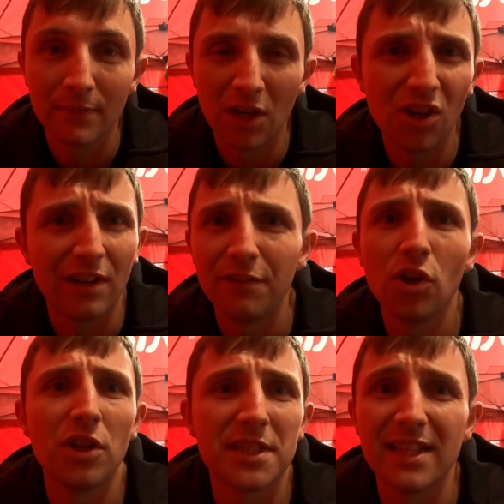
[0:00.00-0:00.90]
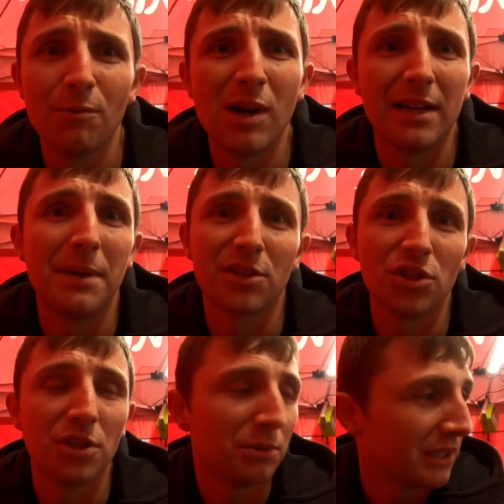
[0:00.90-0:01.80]
I forgot to say why I'm
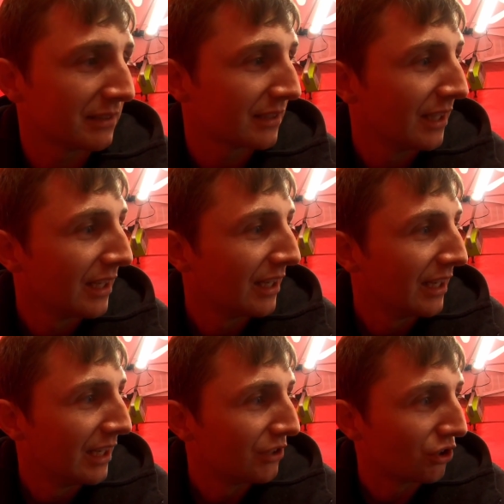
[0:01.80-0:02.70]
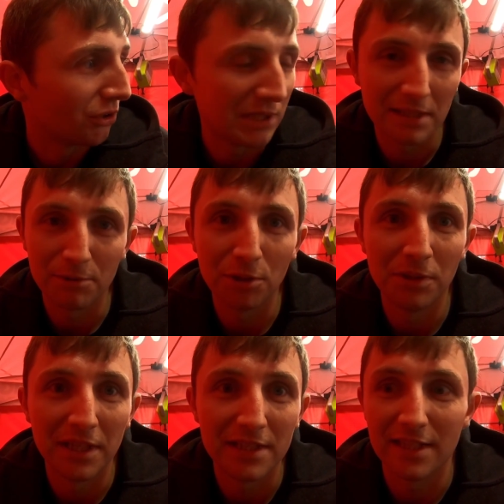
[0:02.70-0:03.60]
actually doing this. So the reason I'm
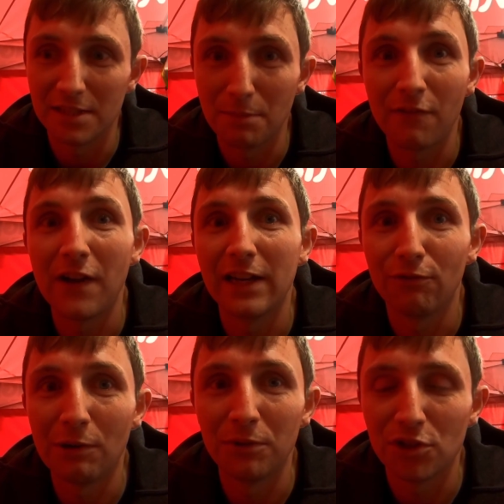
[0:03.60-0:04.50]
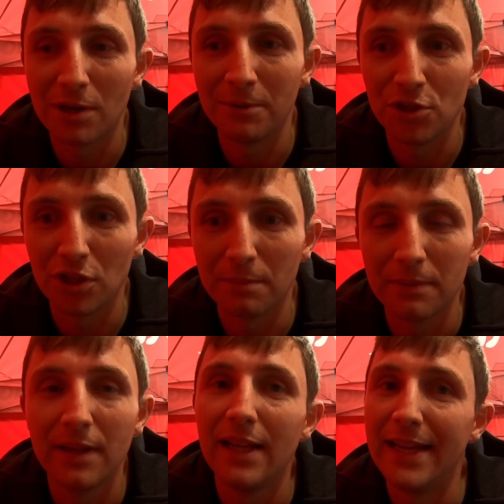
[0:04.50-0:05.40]
doing this is my final round of the championship
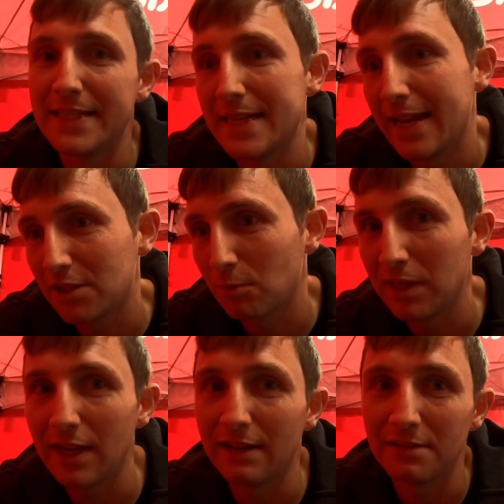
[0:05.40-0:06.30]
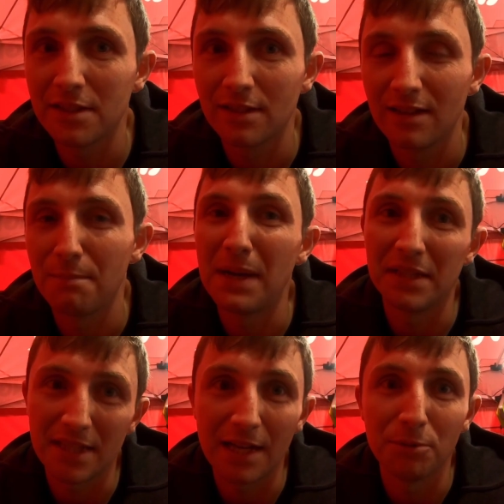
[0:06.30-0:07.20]
is next weekend.
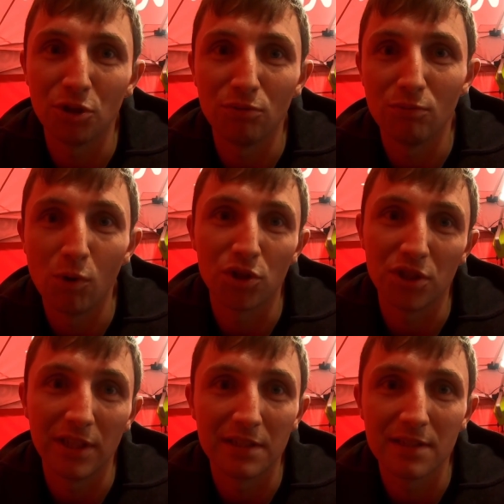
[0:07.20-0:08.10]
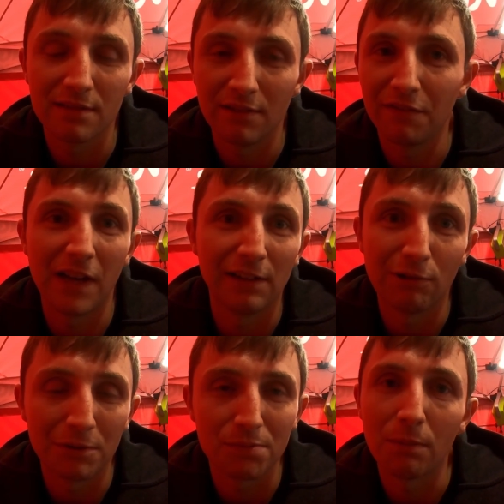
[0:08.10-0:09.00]
By the time you watch this, the final
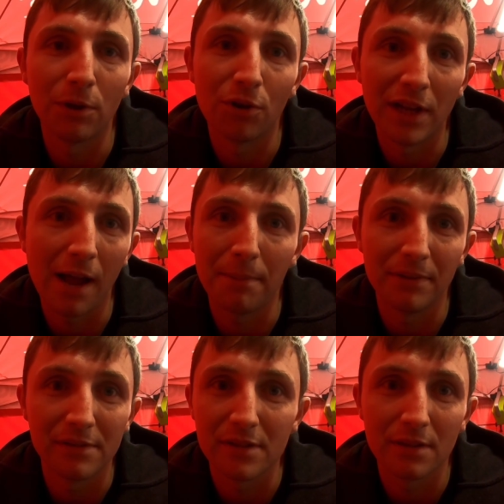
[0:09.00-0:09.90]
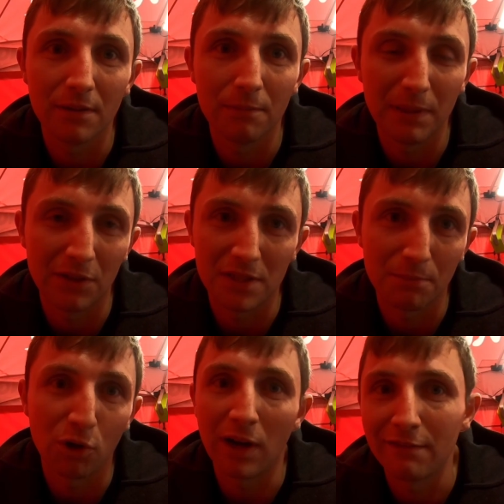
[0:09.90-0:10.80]
round's probably already happened, because
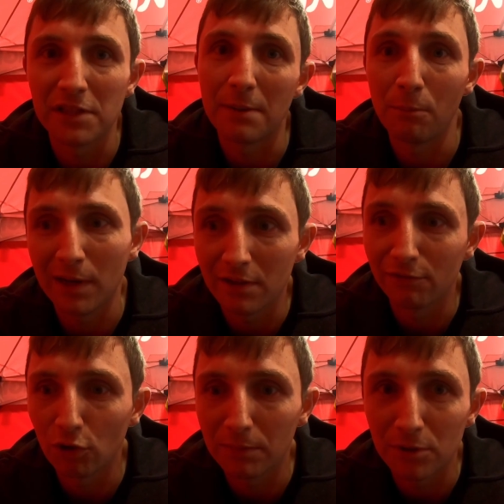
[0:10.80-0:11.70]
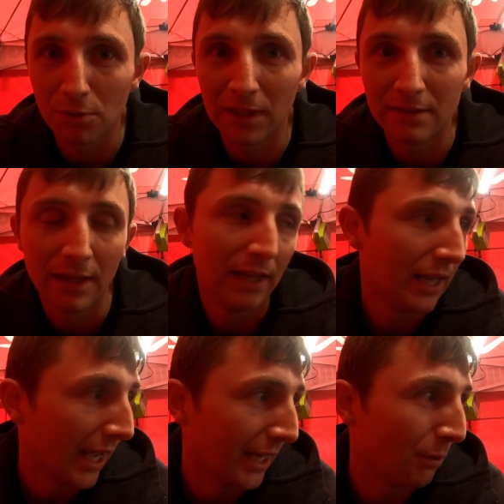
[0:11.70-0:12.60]
I'm not going to have time to edit the vlog in between.
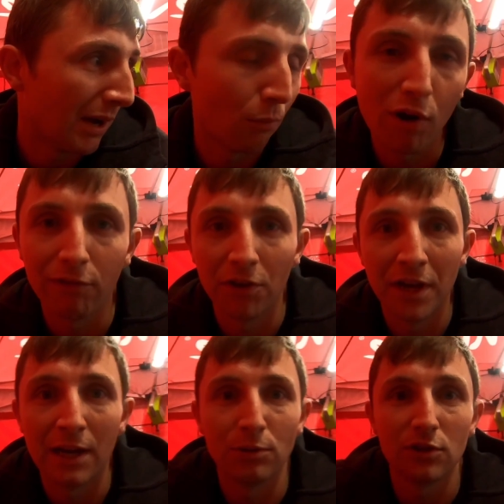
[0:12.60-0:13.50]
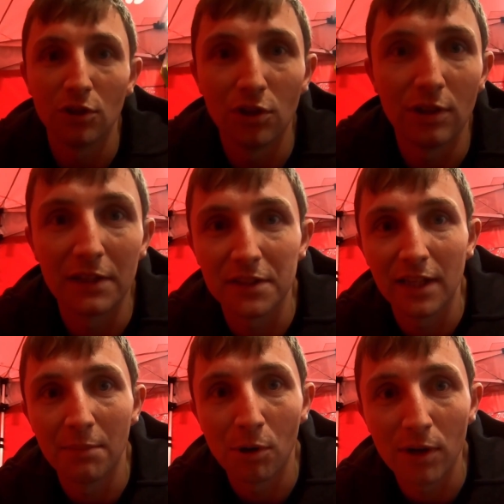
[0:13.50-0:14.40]
Anyway, I'm waffling now, so I'll
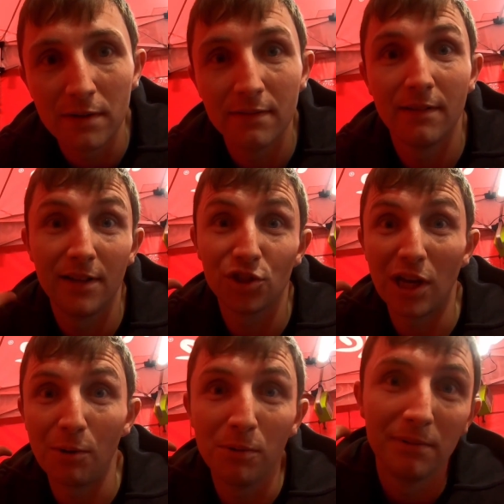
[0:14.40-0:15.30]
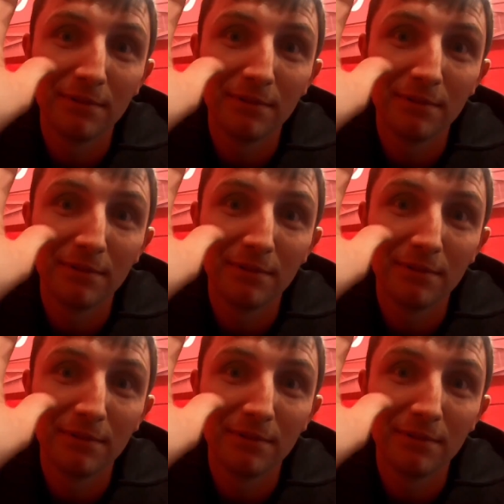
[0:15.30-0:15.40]
see you tomorrow. Ciao.